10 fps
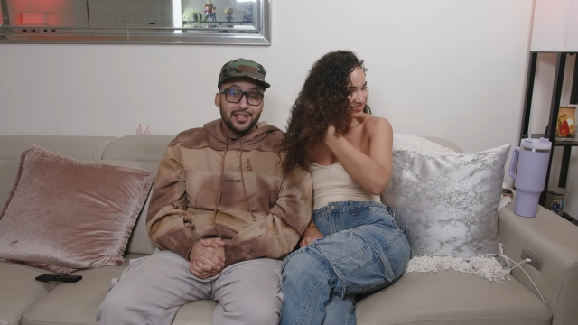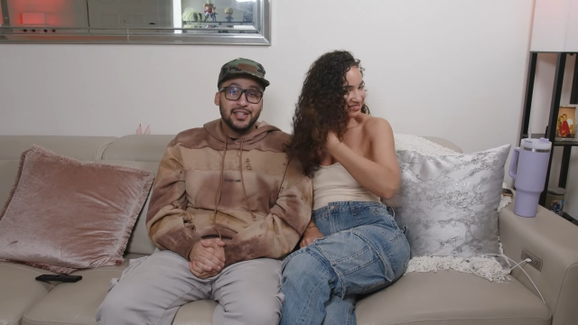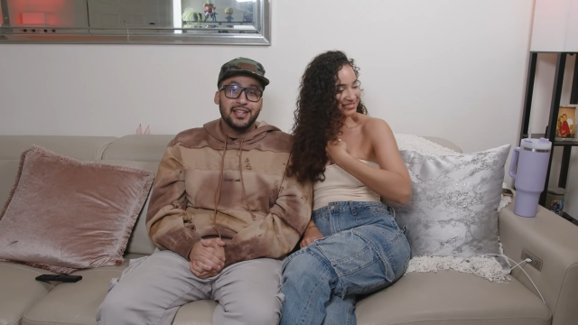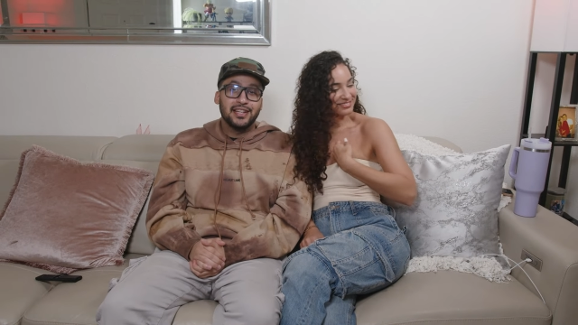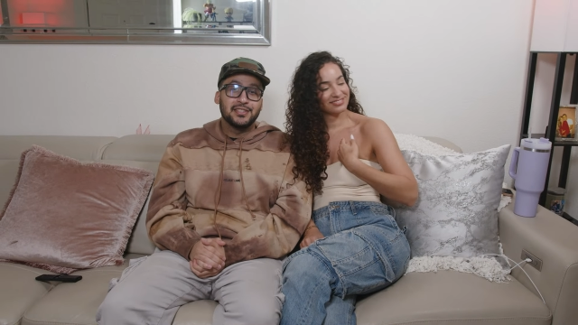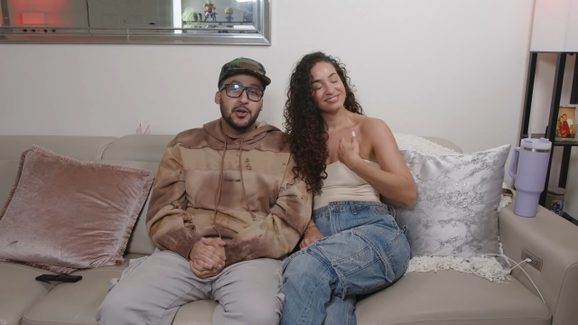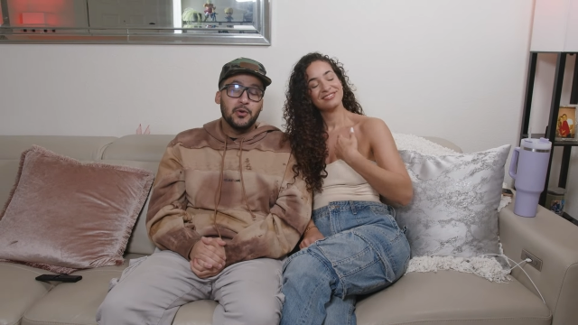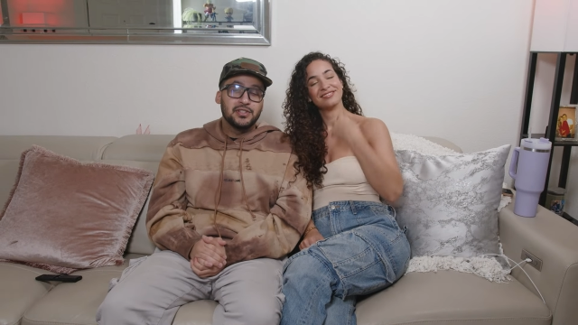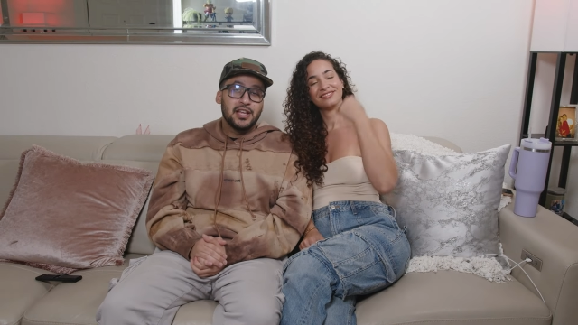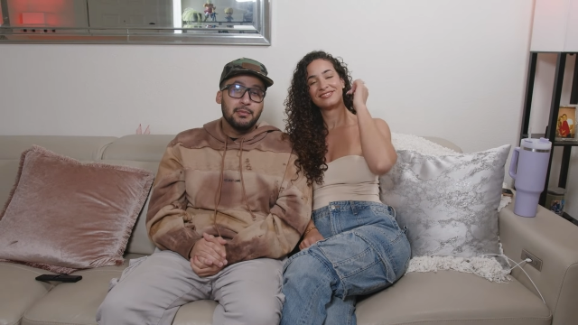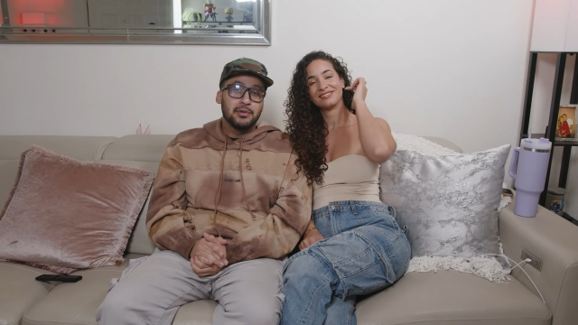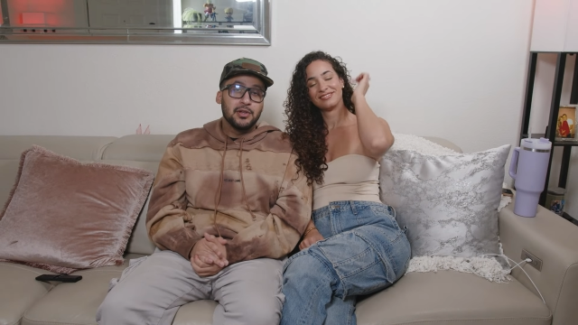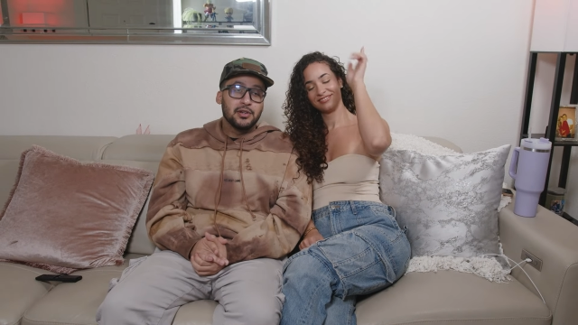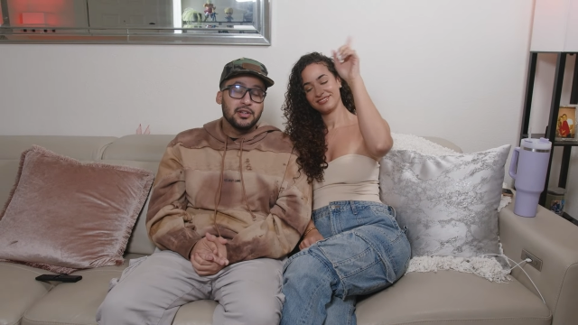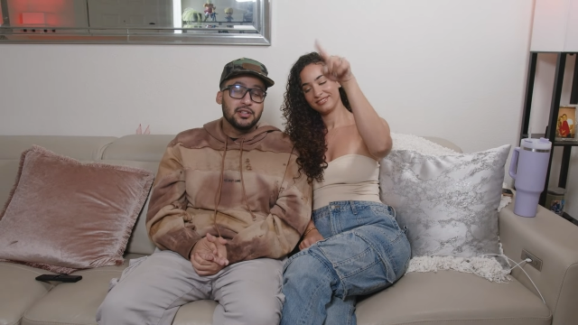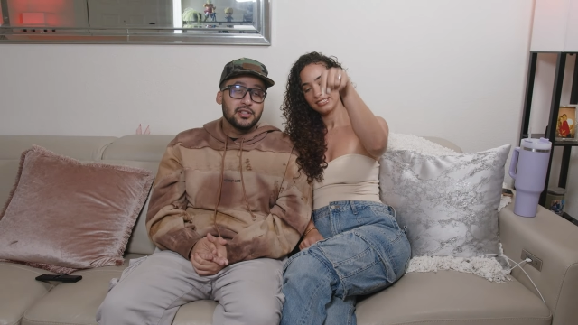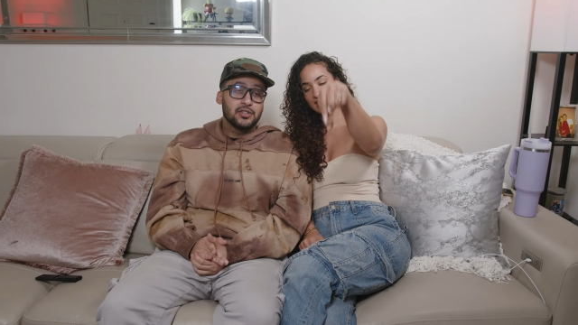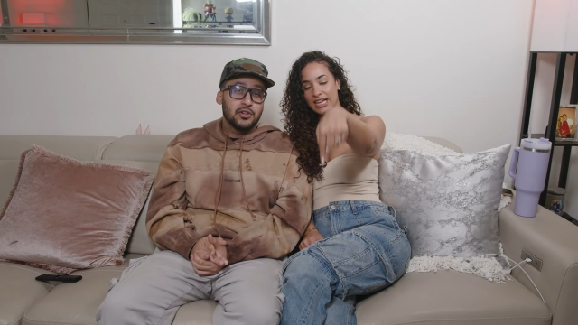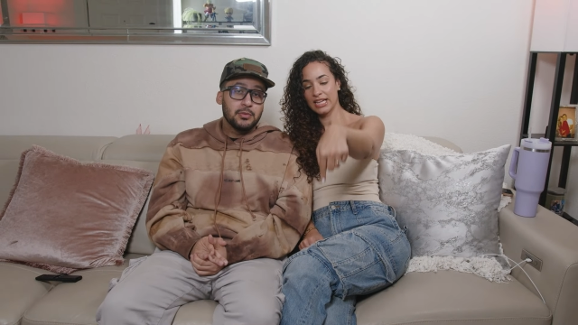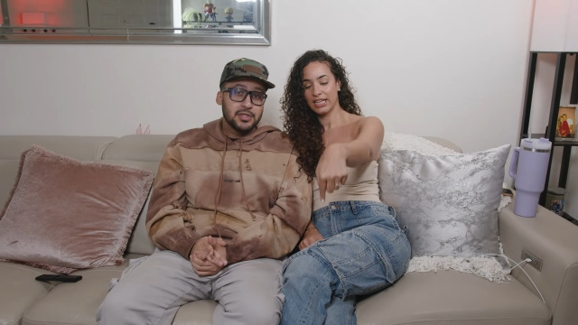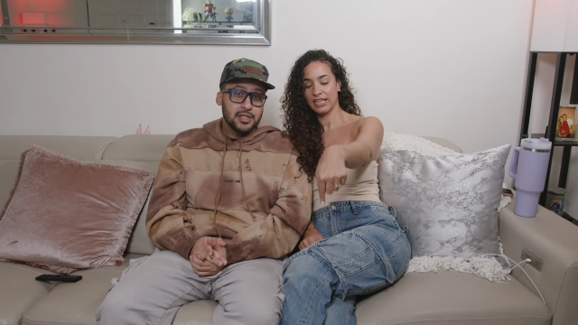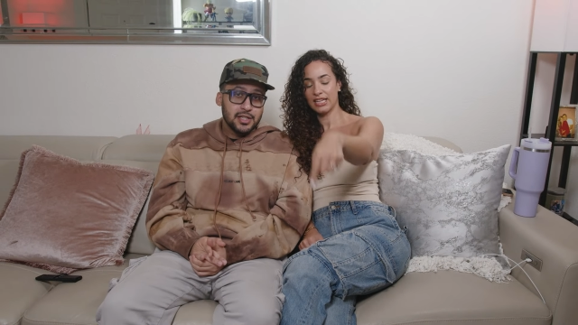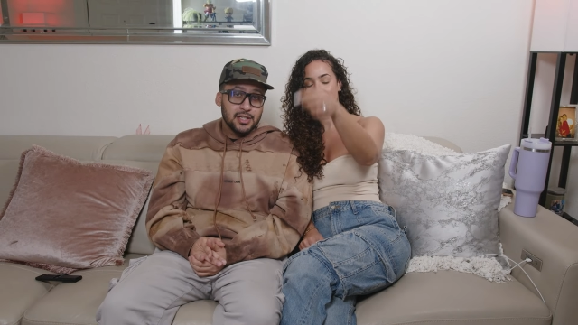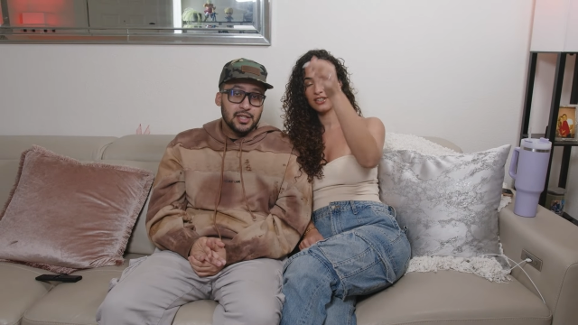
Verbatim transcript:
Speaker 1: Mm-hmm. Links always down below in the description. Yes,